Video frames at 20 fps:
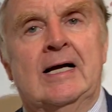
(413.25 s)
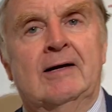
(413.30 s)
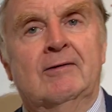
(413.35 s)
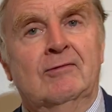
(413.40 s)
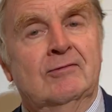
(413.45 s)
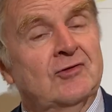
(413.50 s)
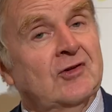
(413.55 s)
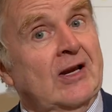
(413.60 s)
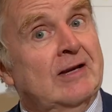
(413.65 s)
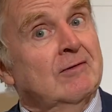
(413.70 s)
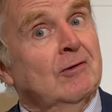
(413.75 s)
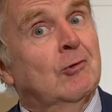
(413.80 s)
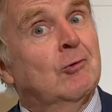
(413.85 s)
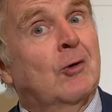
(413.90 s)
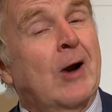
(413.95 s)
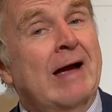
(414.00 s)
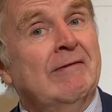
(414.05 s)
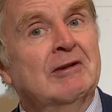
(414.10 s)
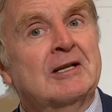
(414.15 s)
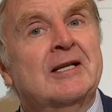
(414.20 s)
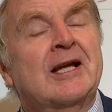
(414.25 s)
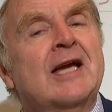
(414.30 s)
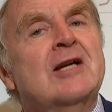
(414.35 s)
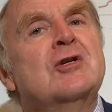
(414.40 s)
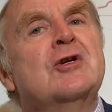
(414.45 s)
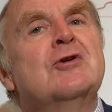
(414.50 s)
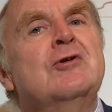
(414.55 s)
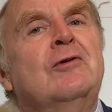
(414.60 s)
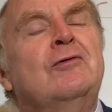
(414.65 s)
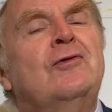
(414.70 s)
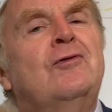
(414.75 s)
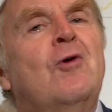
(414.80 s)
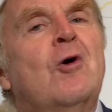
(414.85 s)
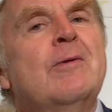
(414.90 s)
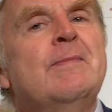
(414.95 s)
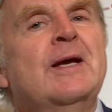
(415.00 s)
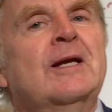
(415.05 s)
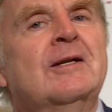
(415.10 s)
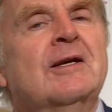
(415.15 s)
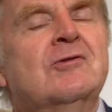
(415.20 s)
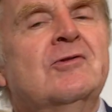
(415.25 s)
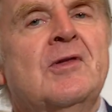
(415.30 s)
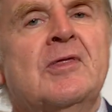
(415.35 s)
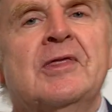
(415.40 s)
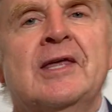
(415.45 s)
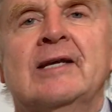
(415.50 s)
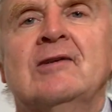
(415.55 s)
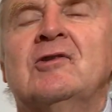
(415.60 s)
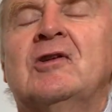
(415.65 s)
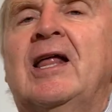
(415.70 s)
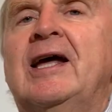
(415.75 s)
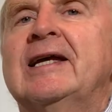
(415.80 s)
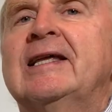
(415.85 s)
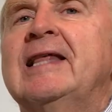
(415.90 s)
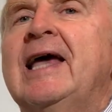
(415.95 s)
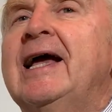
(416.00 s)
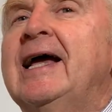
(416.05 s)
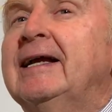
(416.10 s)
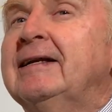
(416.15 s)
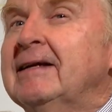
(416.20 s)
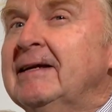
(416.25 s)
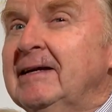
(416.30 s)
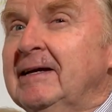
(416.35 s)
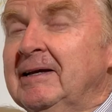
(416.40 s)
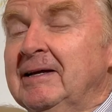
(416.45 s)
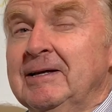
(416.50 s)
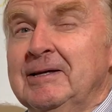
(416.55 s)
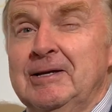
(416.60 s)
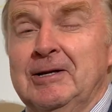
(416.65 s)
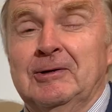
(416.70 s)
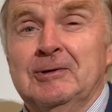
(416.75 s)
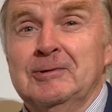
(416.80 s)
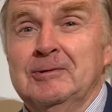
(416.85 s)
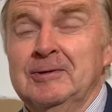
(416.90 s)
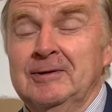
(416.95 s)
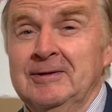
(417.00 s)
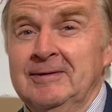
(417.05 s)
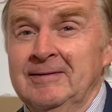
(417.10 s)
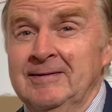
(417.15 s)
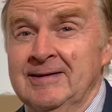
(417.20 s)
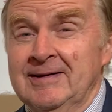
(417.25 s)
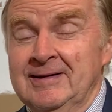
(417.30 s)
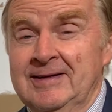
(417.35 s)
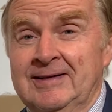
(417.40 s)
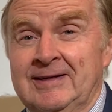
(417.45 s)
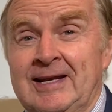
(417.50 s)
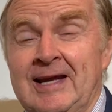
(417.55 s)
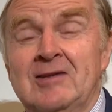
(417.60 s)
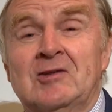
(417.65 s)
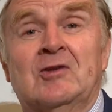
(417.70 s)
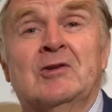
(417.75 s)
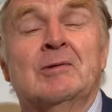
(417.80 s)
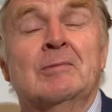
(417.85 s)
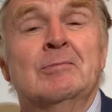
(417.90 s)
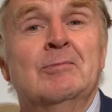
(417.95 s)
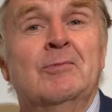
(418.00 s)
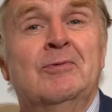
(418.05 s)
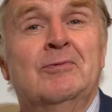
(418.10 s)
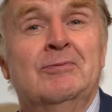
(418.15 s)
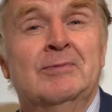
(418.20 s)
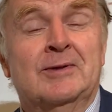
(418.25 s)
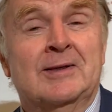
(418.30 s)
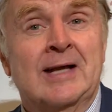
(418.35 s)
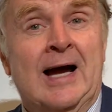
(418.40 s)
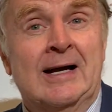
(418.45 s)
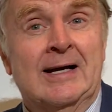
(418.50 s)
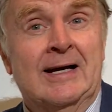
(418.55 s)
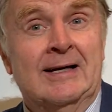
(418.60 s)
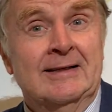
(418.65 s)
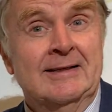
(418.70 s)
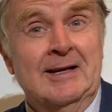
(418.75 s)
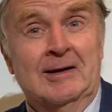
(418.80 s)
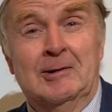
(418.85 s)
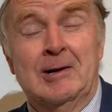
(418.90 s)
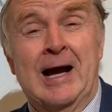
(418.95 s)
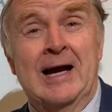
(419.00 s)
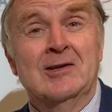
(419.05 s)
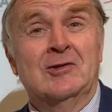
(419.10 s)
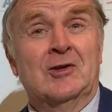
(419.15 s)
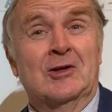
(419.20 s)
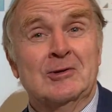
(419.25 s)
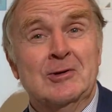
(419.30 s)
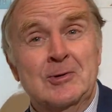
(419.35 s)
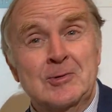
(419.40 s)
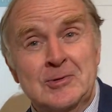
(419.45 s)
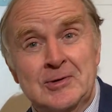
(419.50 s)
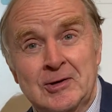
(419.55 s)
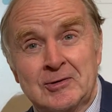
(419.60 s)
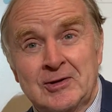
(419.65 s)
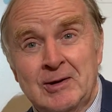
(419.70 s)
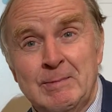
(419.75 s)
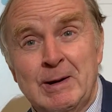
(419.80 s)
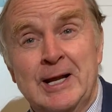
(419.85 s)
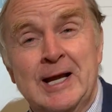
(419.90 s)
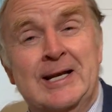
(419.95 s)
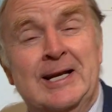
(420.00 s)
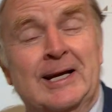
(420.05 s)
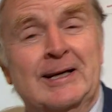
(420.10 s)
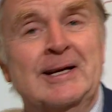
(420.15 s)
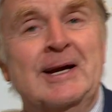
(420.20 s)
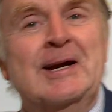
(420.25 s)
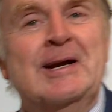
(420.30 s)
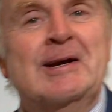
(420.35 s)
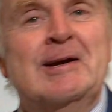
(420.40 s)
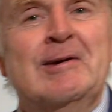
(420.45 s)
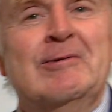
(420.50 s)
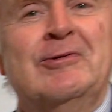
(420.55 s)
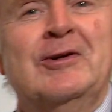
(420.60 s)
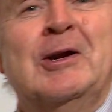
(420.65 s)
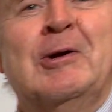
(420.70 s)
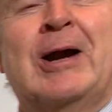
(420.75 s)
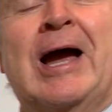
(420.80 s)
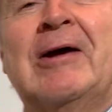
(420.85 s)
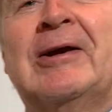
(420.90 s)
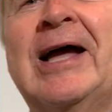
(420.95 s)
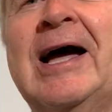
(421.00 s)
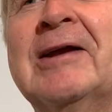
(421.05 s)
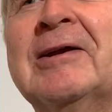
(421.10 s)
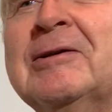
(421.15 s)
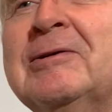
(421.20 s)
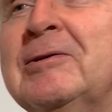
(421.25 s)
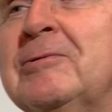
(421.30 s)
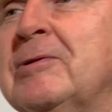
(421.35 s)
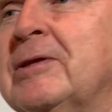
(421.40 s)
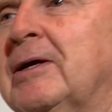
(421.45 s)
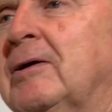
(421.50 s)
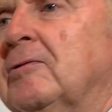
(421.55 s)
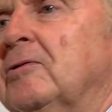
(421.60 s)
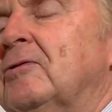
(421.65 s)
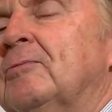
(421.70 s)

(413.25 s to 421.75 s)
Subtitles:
say, gravitational formulas and things like that, it takes some, Isaac Newton or somebody to figure out how to do those.